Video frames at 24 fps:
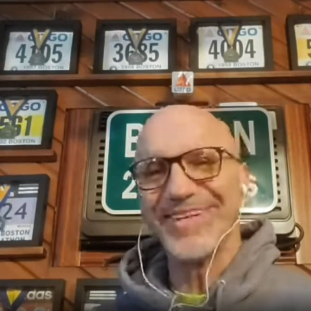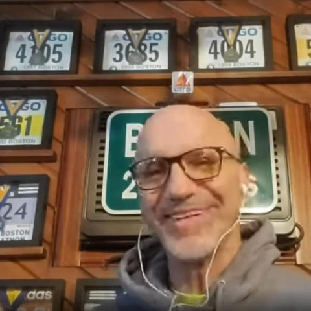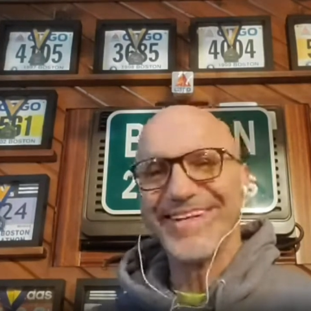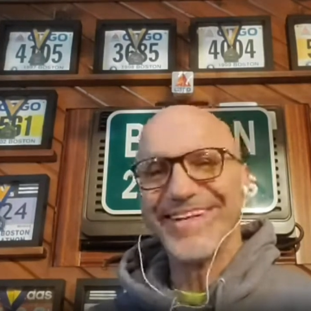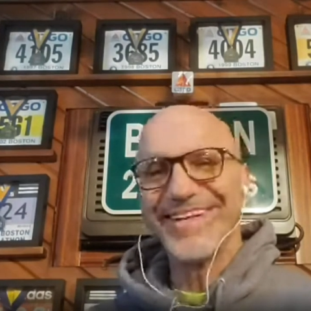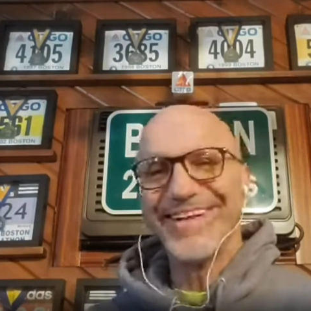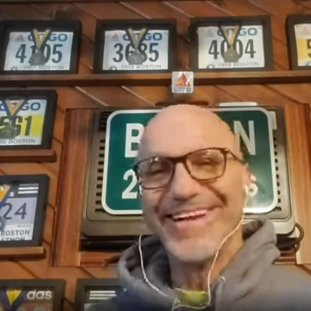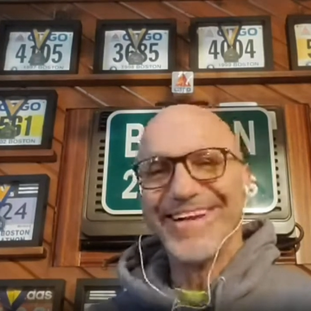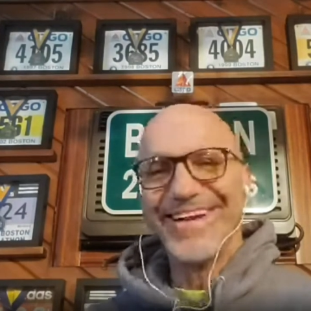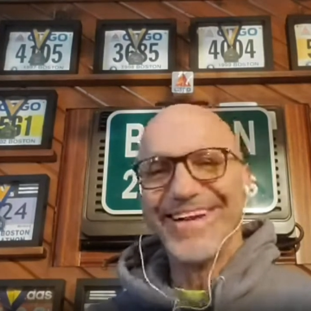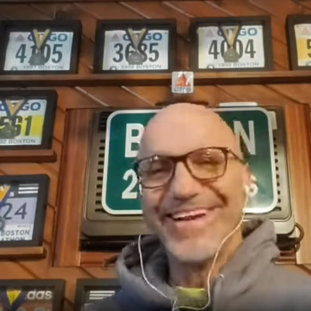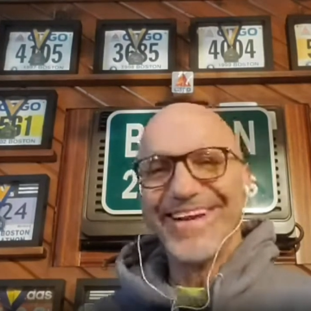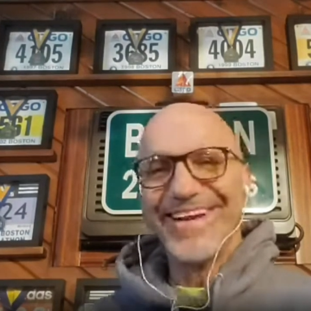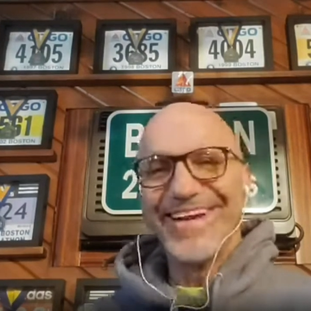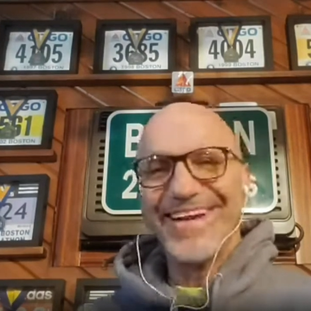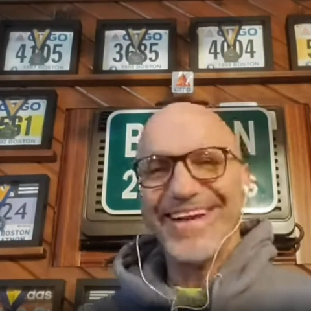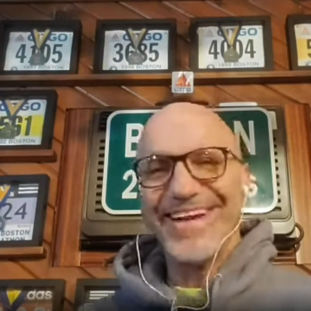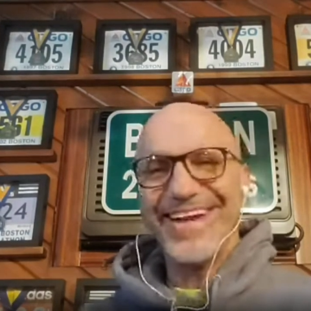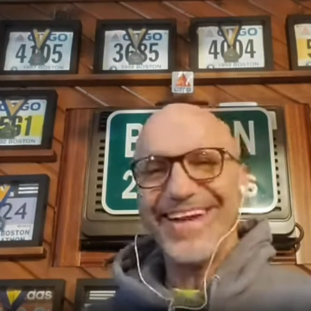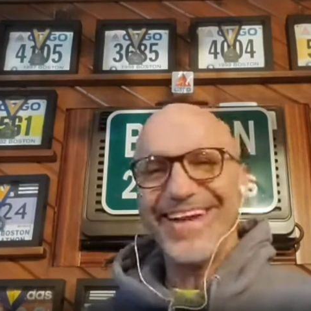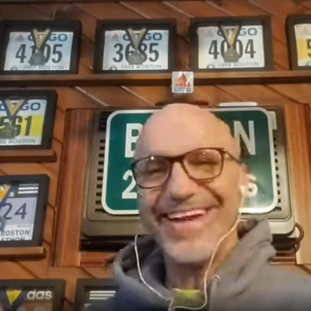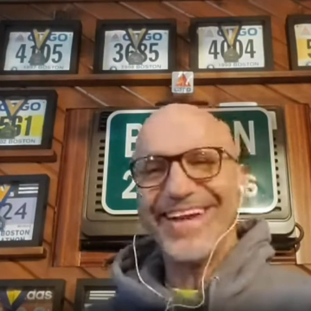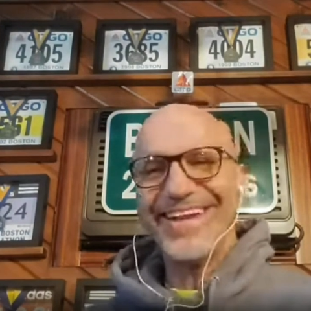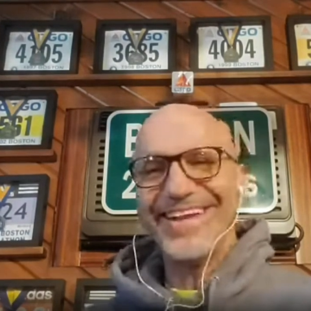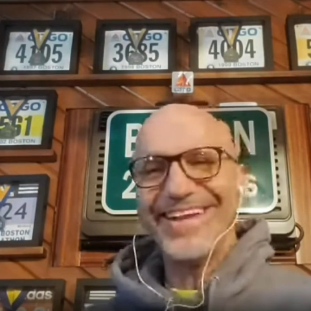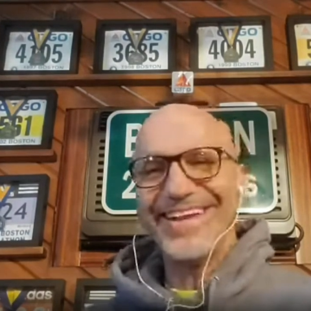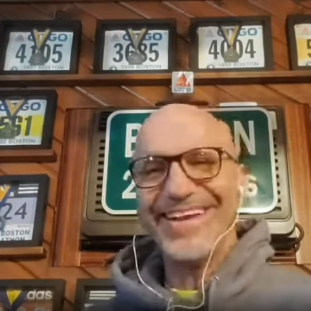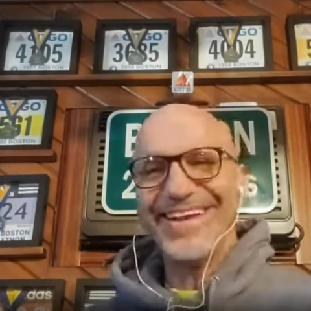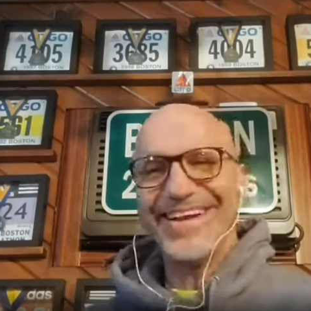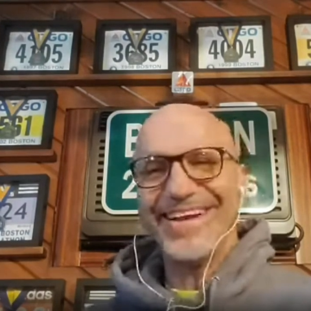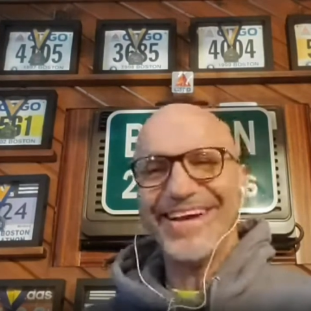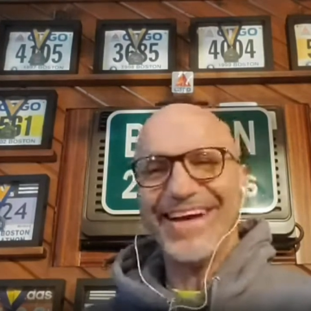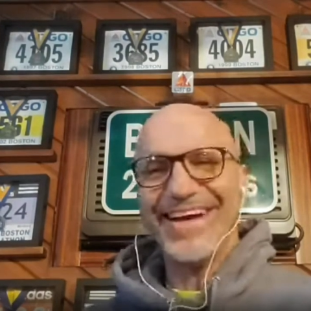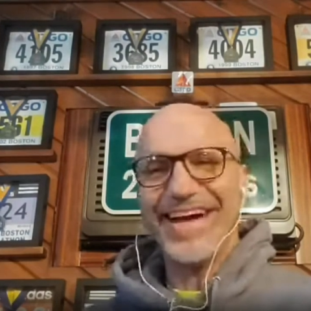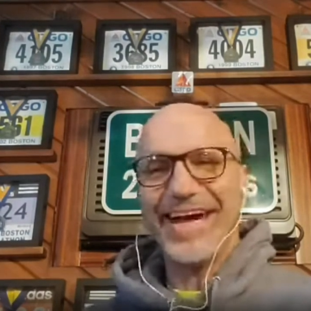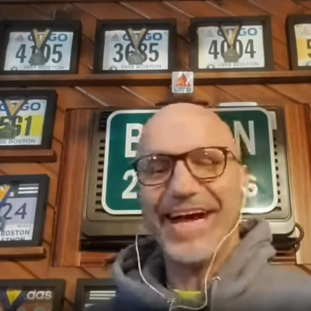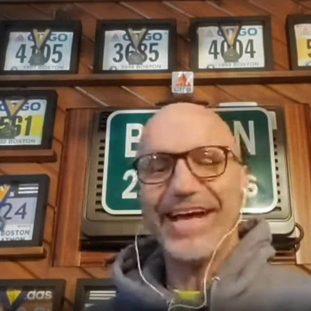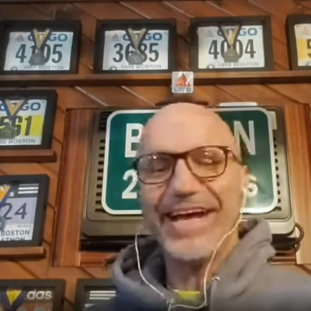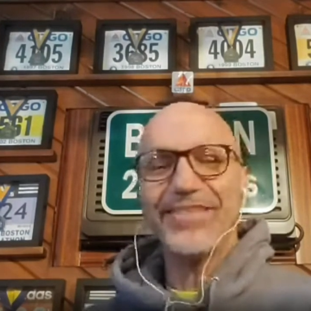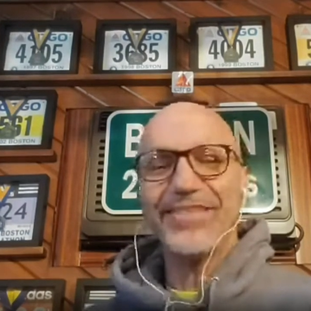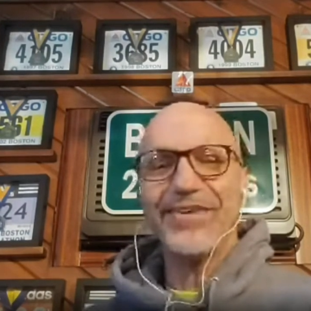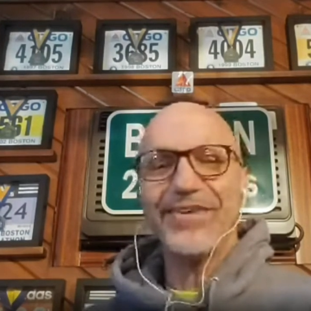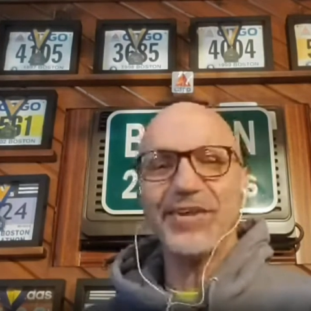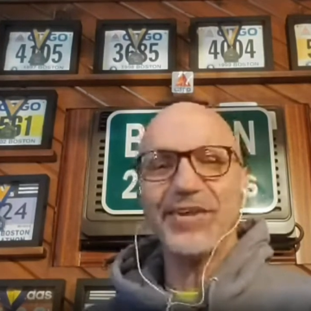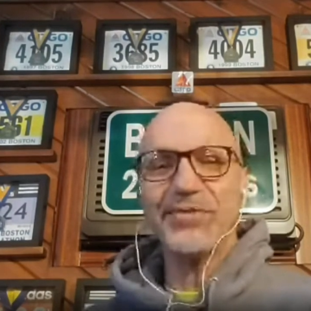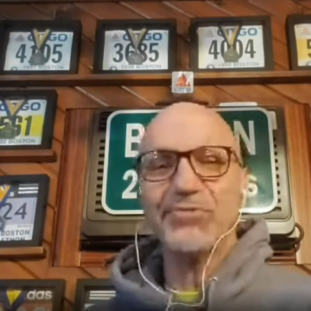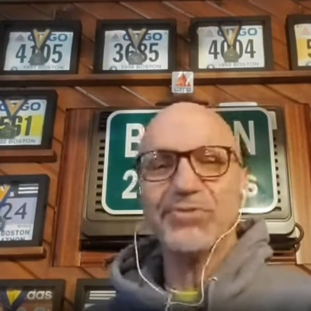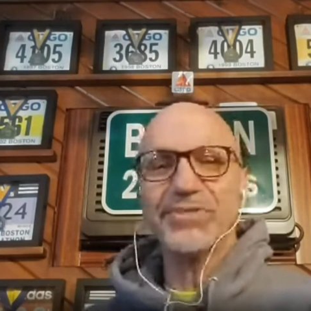And I thought it
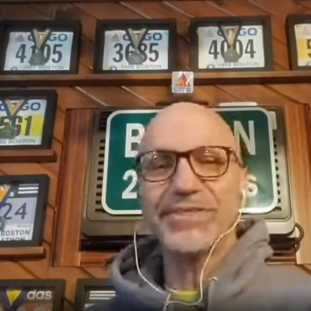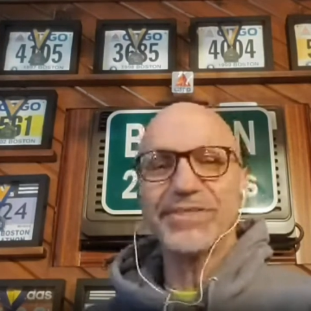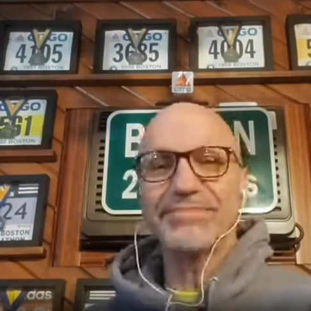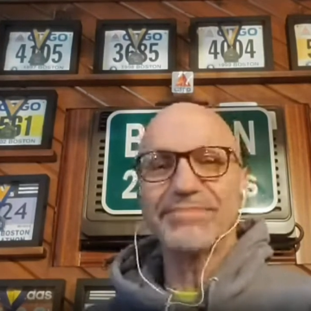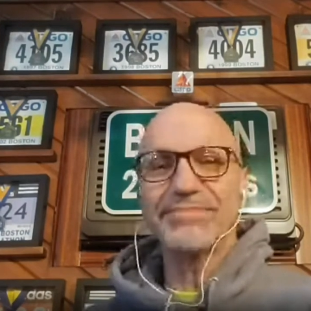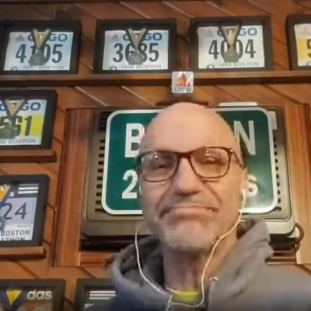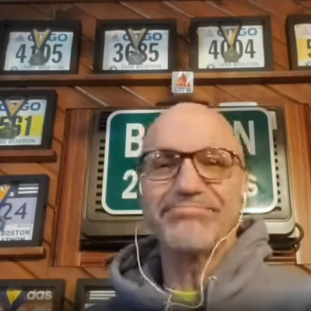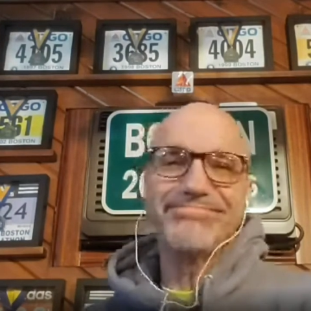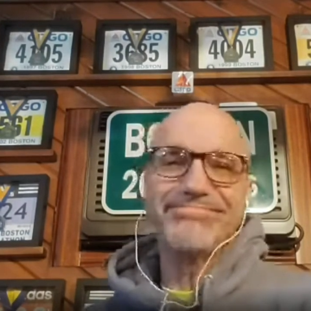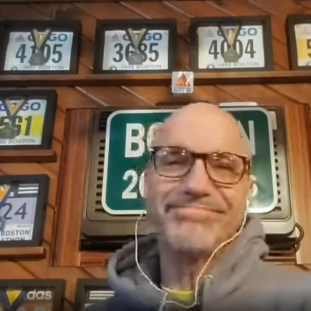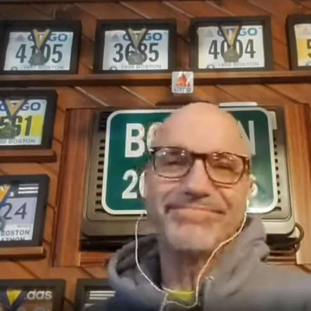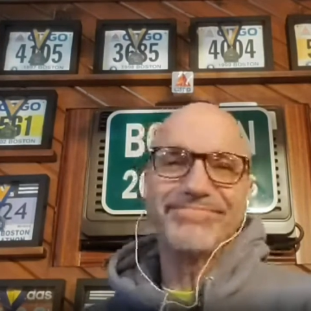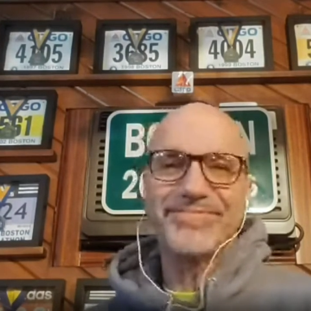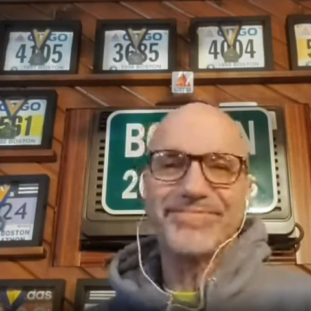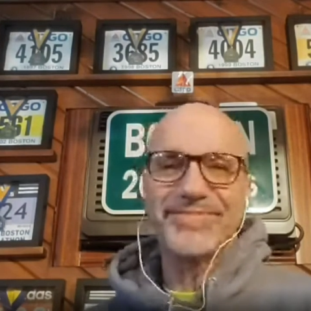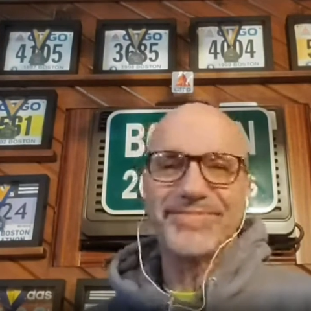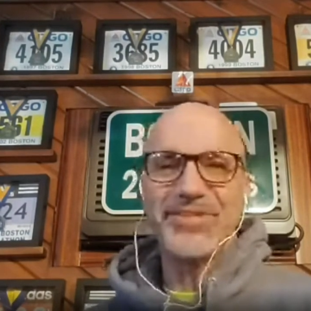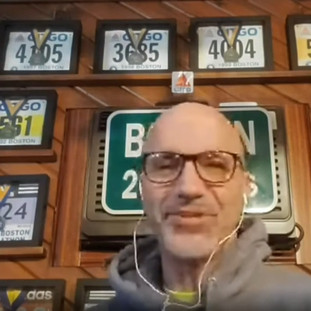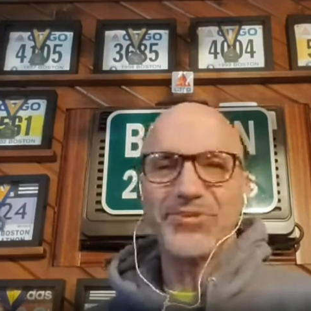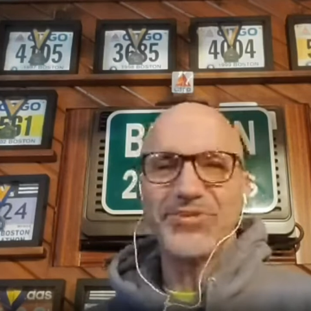was, just